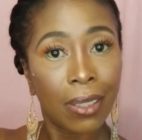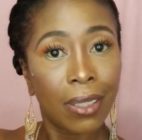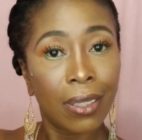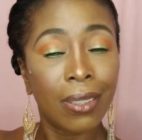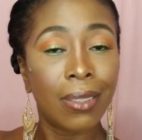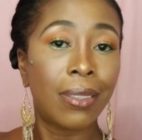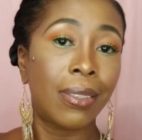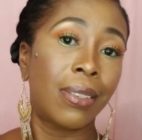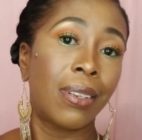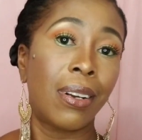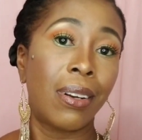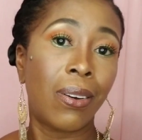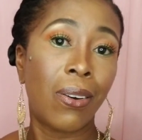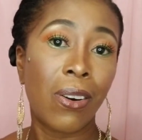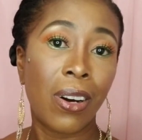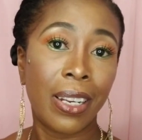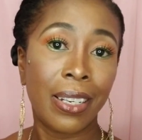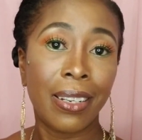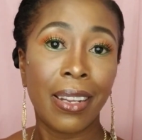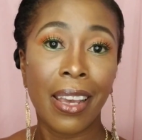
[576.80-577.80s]
this
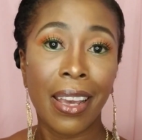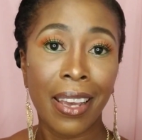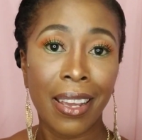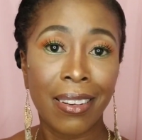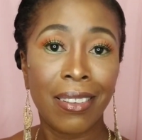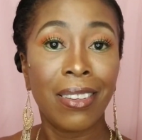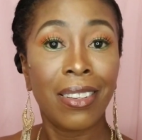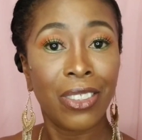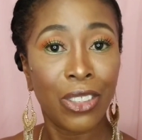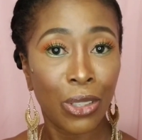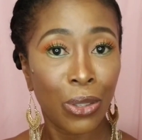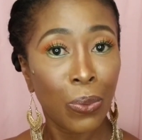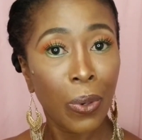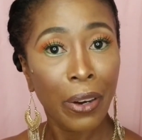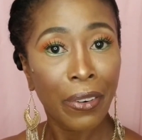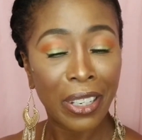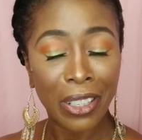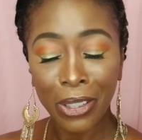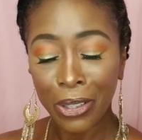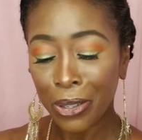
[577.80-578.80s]
on and just
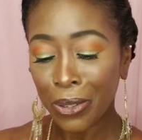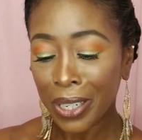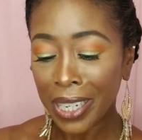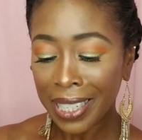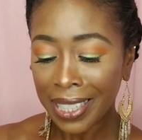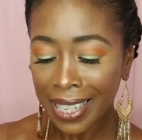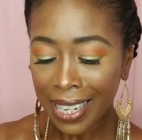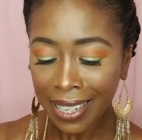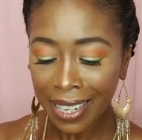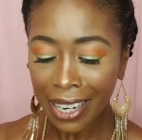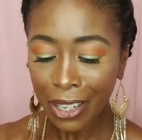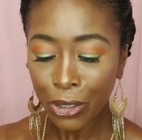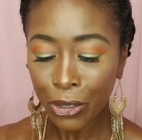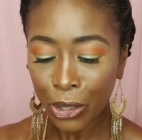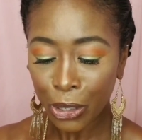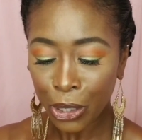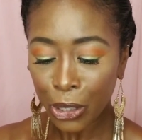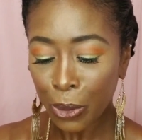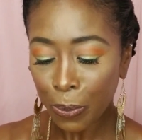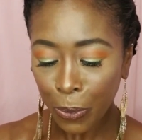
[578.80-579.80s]
wear it so you get that
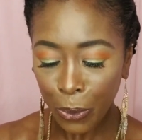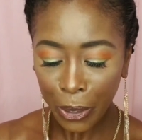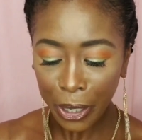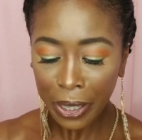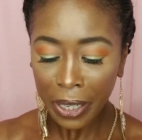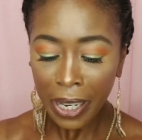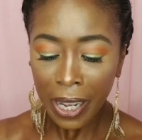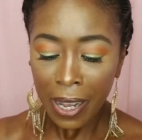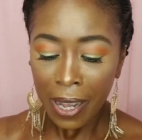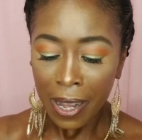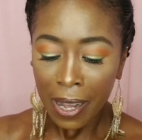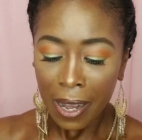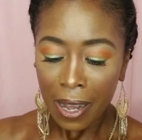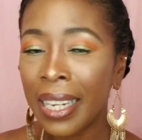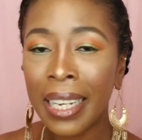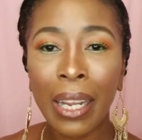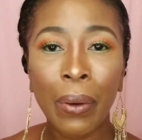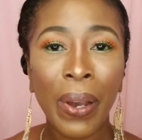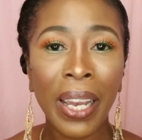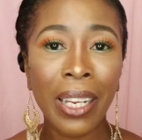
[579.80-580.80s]
extra support.
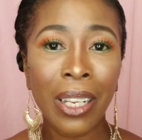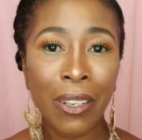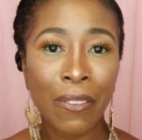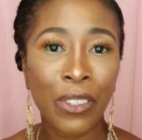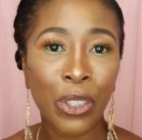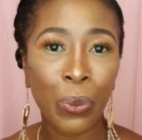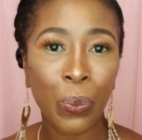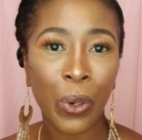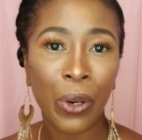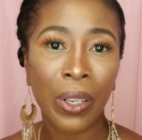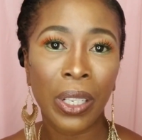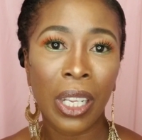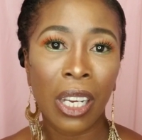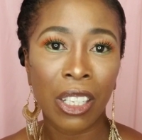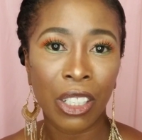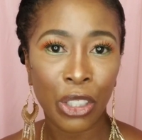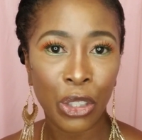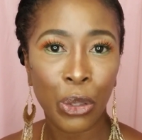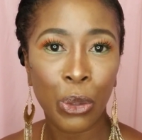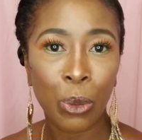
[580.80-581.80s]
Now I love to wear a
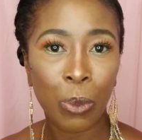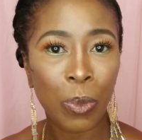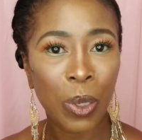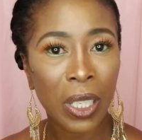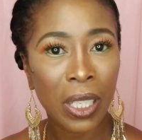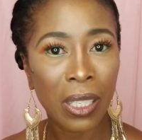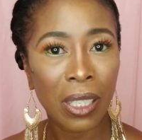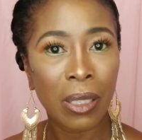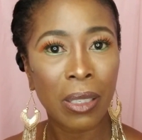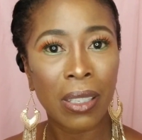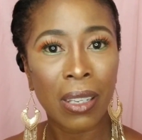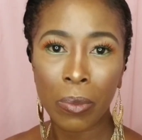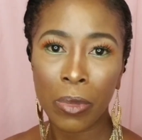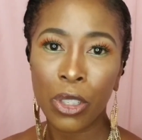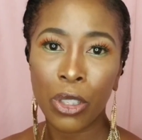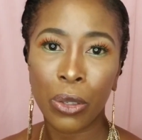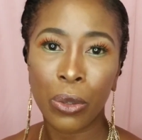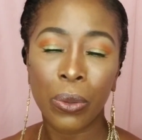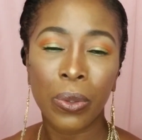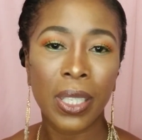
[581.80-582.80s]
lot of two-piece
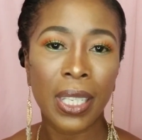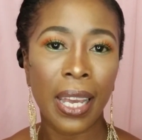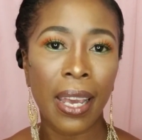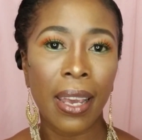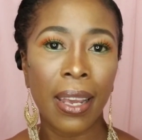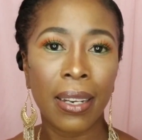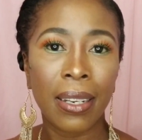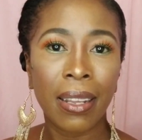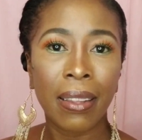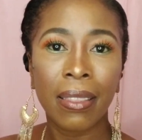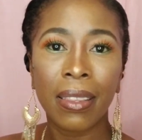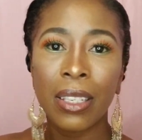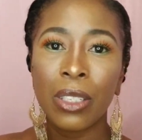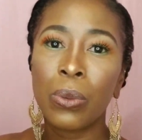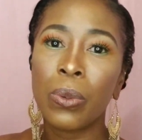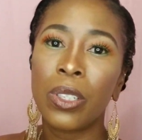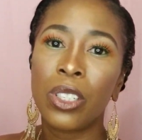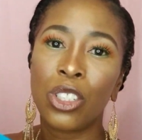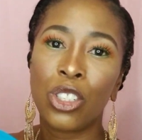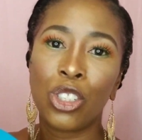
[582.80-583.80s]
suits and
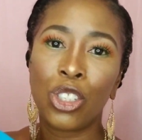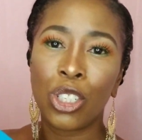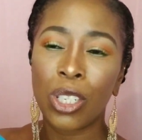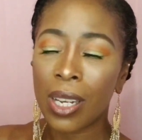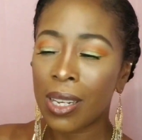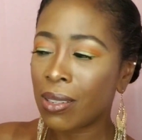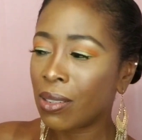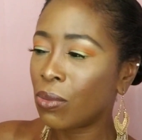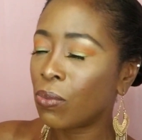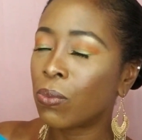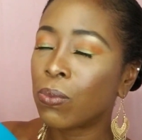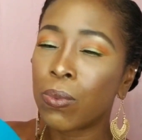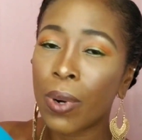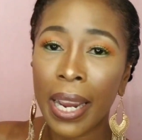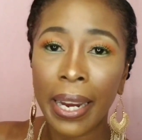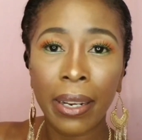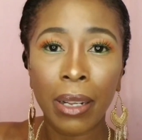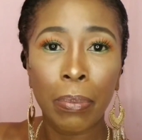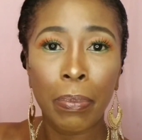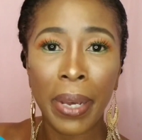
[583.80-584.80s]
this was just
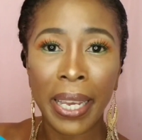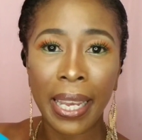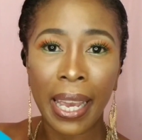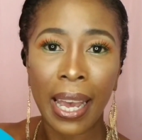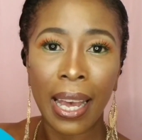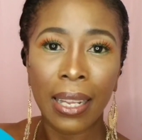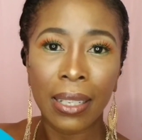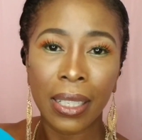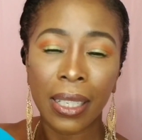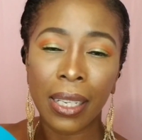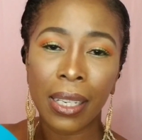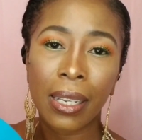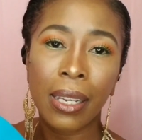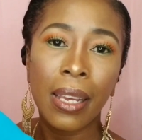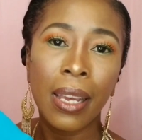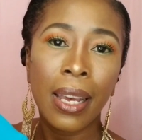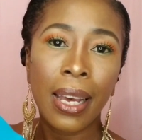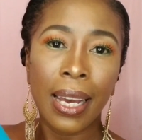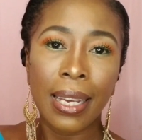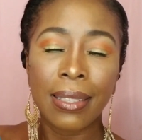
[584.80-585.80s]
right up my alley.
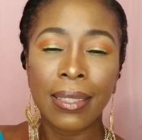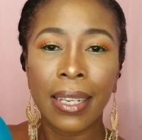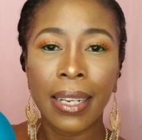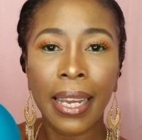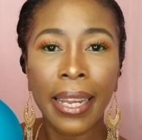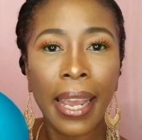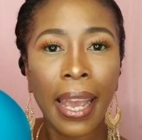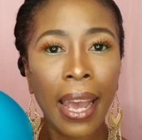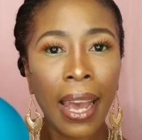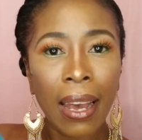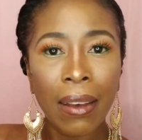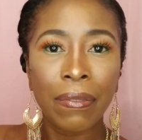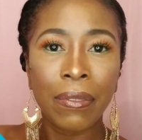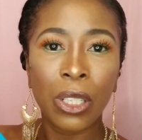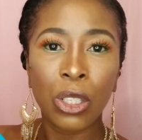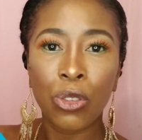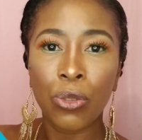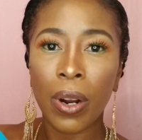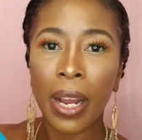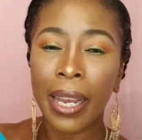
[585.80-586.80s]
I said I have
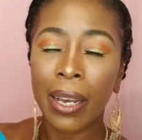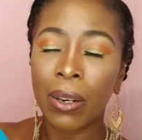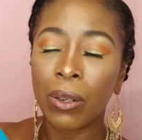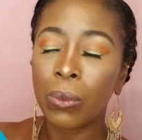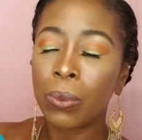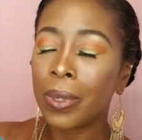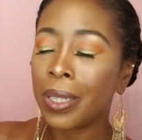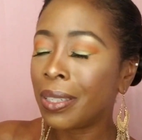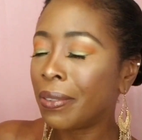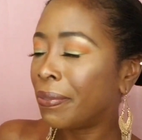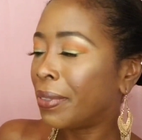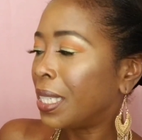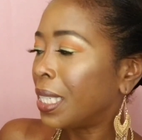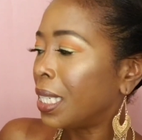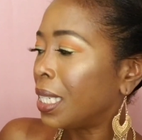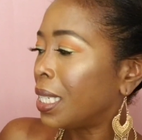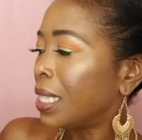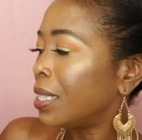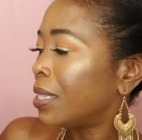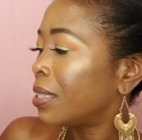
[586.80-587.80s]
to try out one of
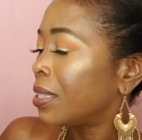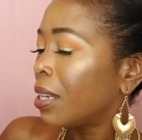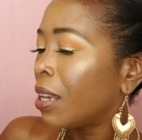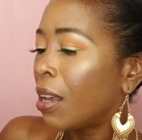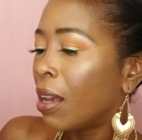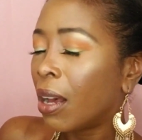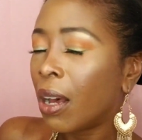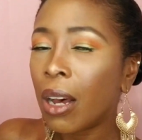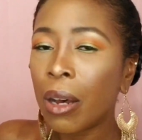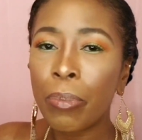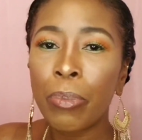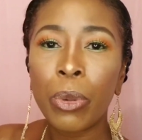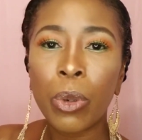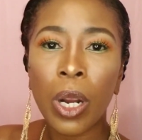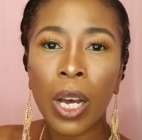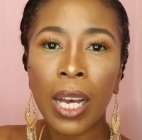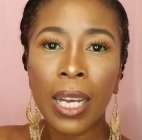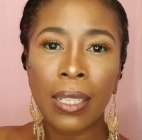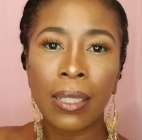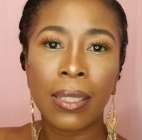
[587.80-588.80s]
these
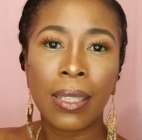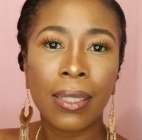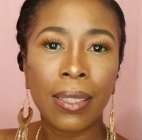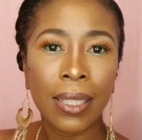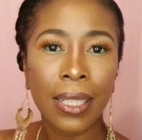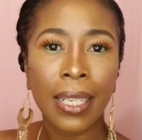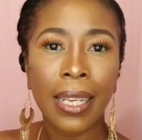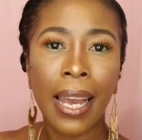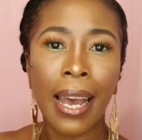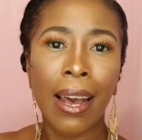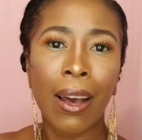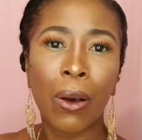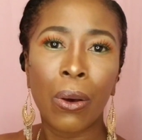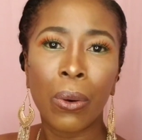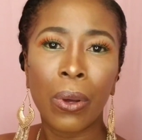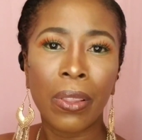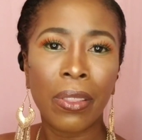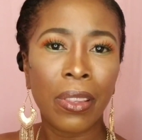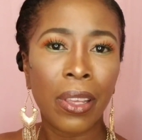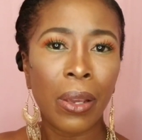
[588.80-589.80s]
Upbras to see how
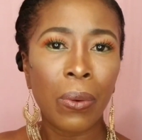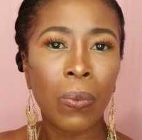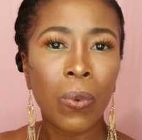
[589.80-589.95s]
they